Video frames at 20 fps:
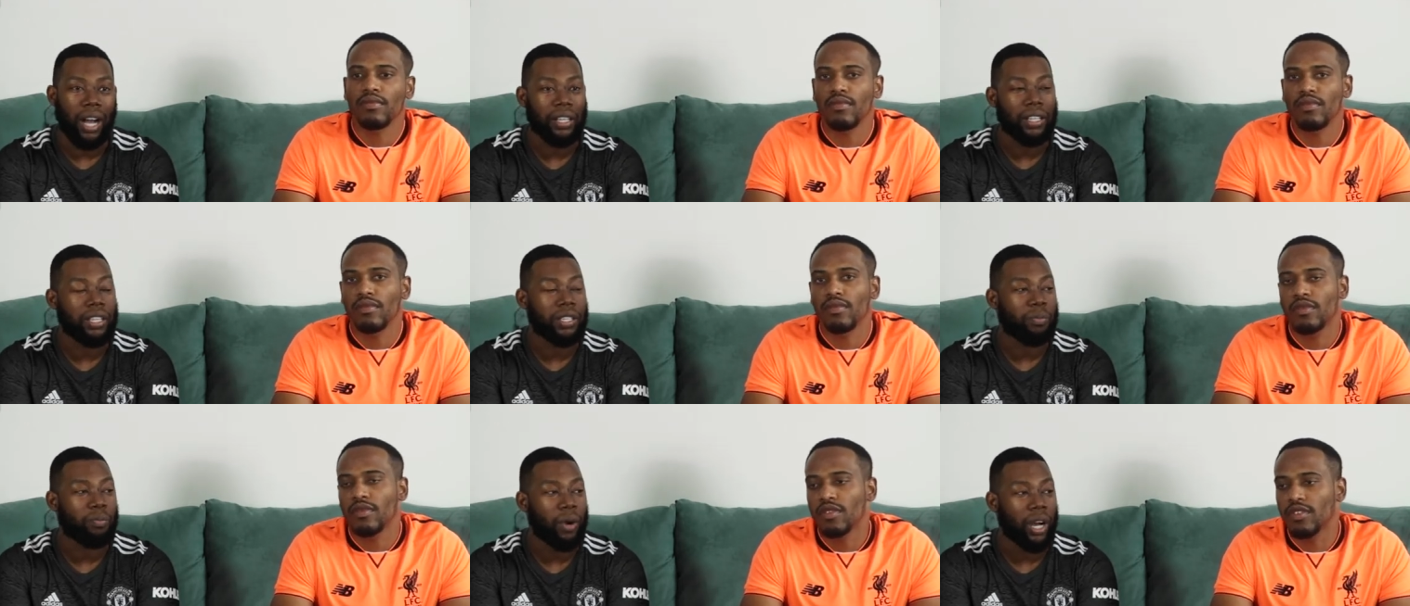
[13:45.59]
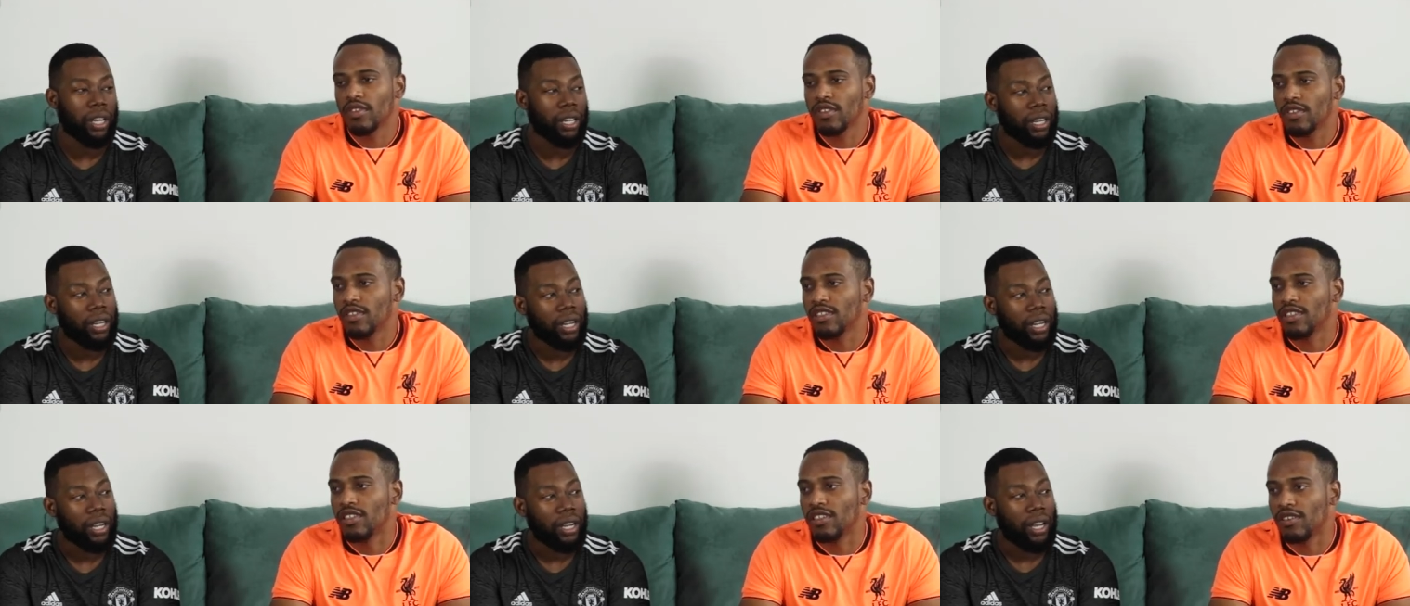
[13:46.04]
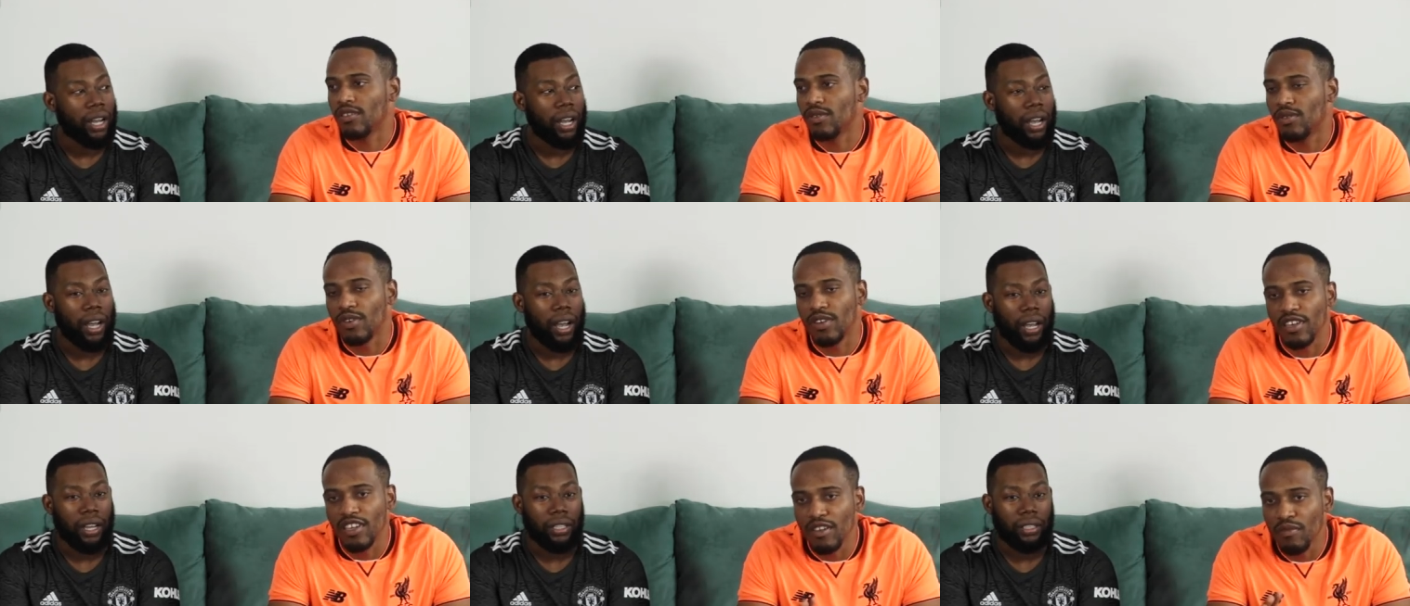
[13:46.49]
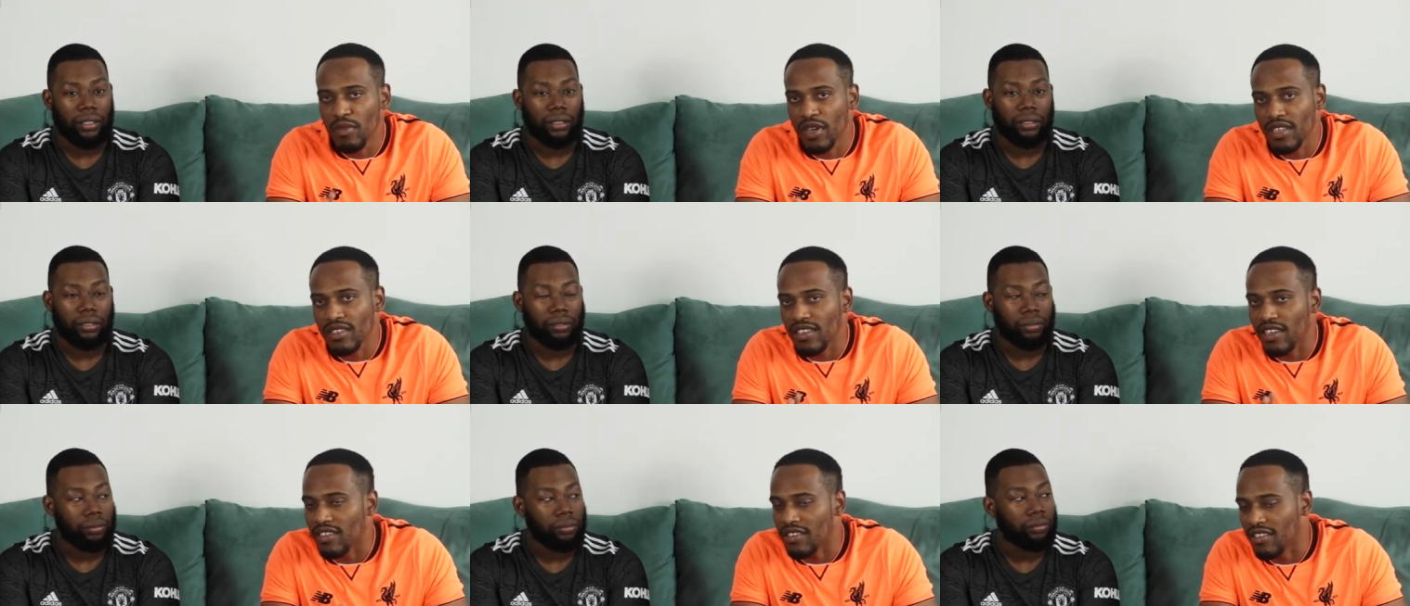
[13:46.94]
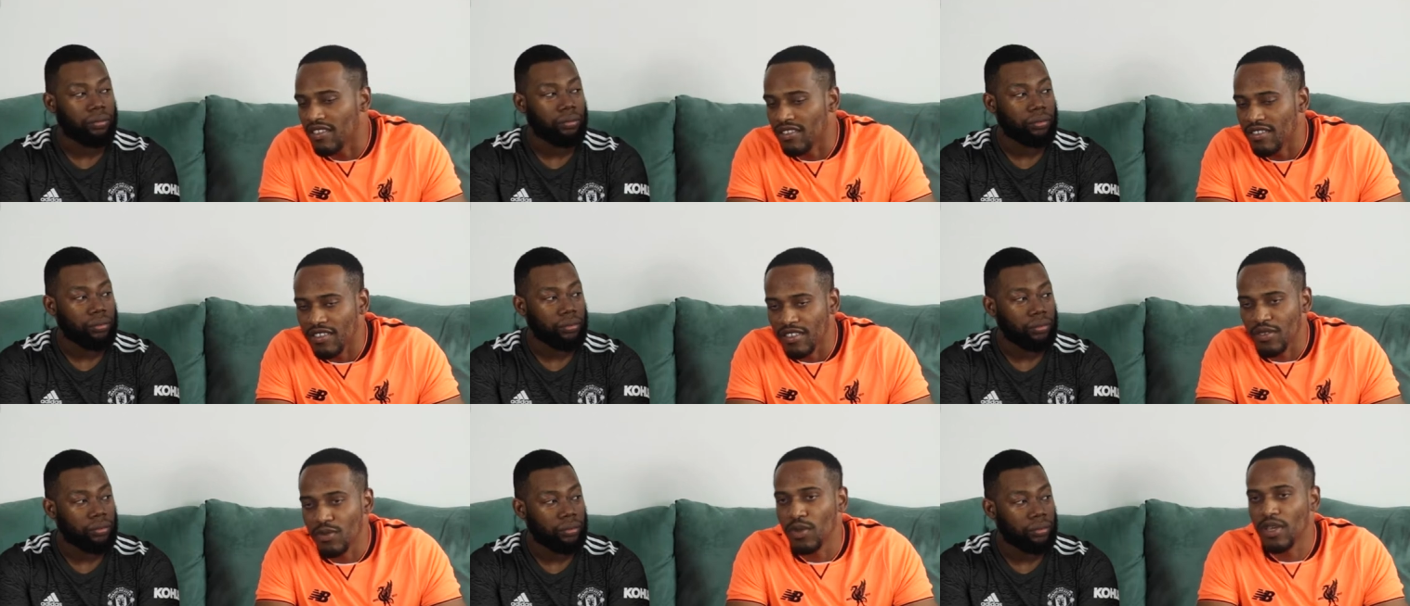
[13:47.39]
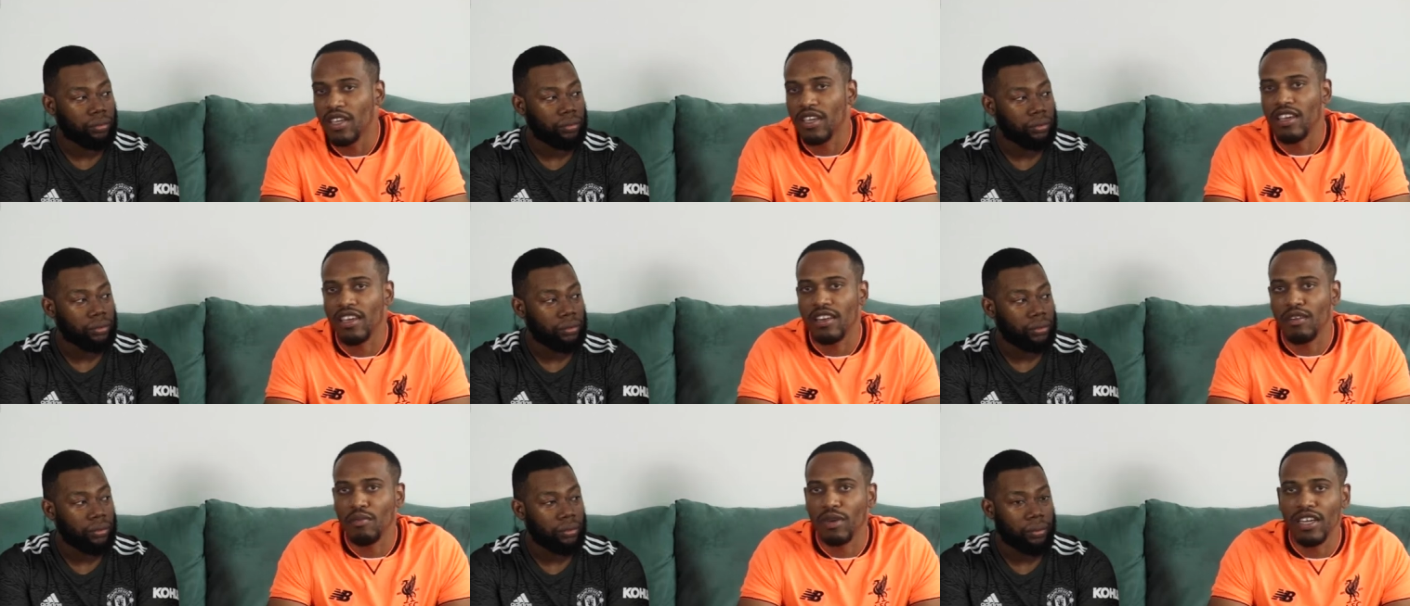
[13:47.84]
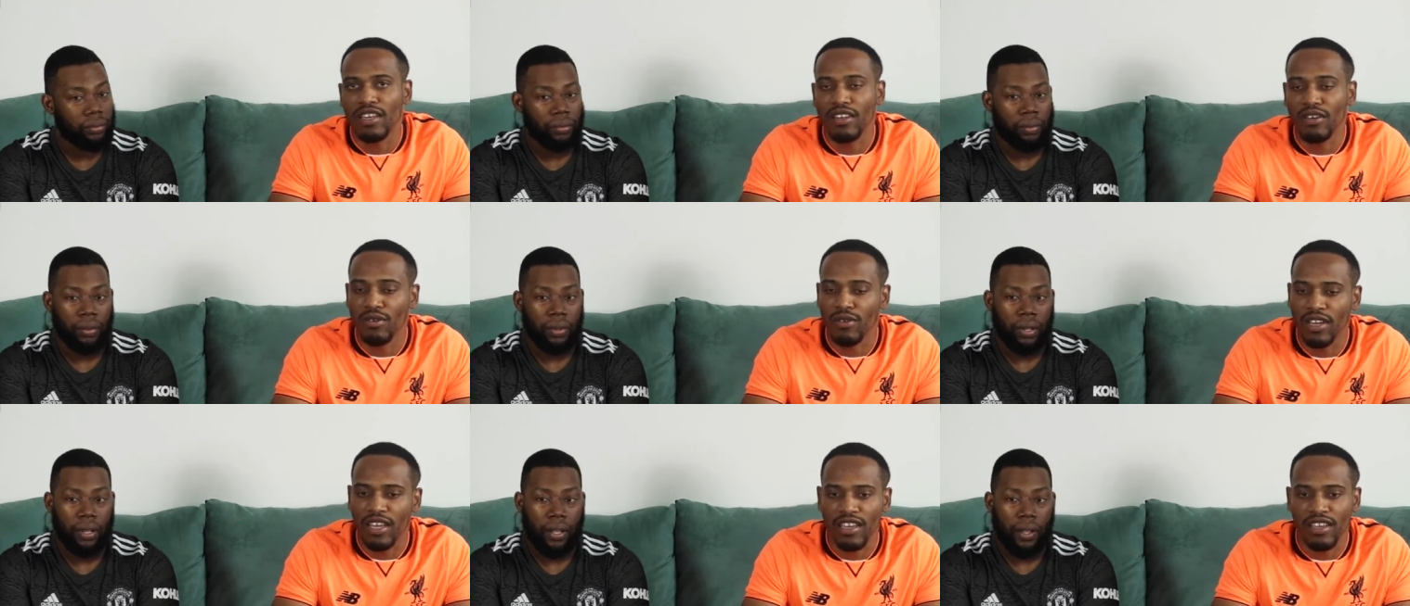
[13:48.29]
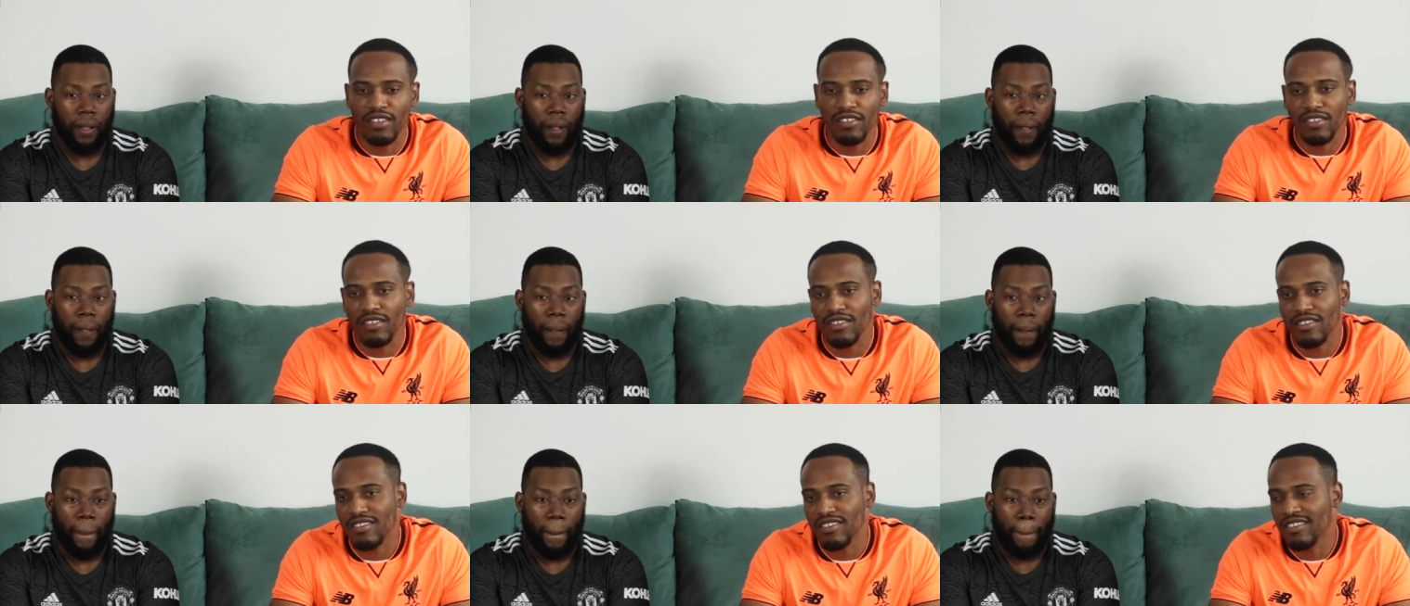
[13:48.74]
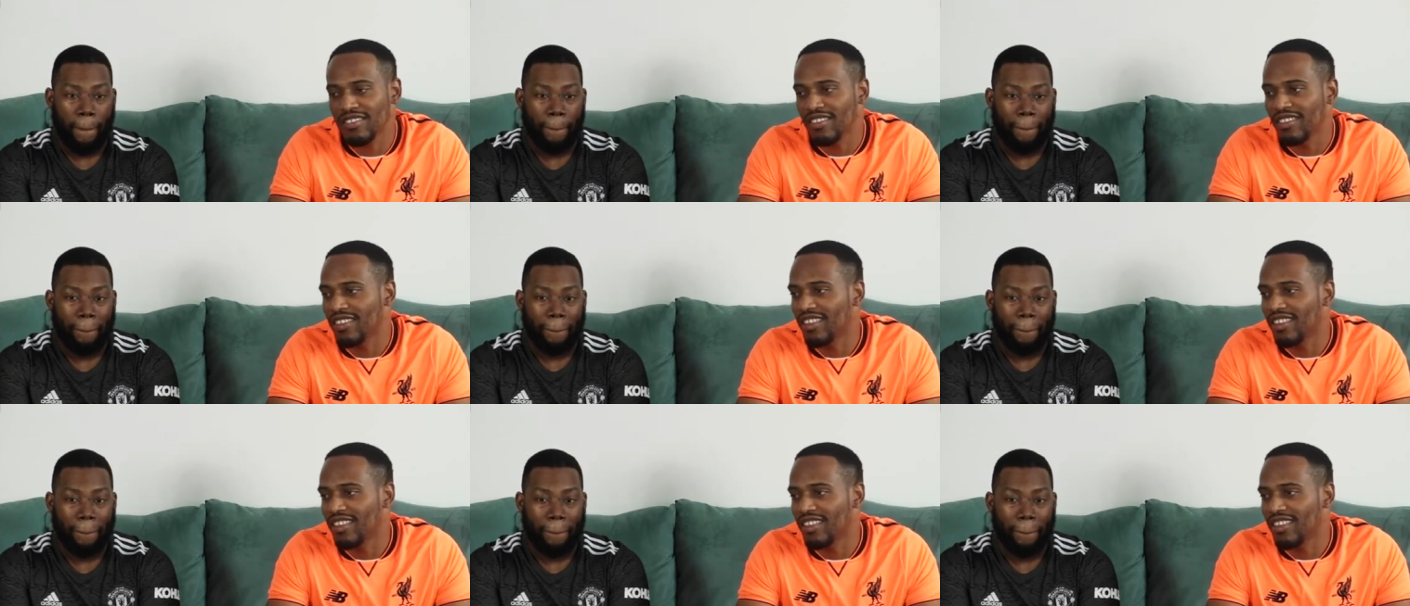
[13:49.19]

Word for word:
Speaker 1: on his back.
Speaker 2: Yeah. One of the best assists this weekend, by the way, just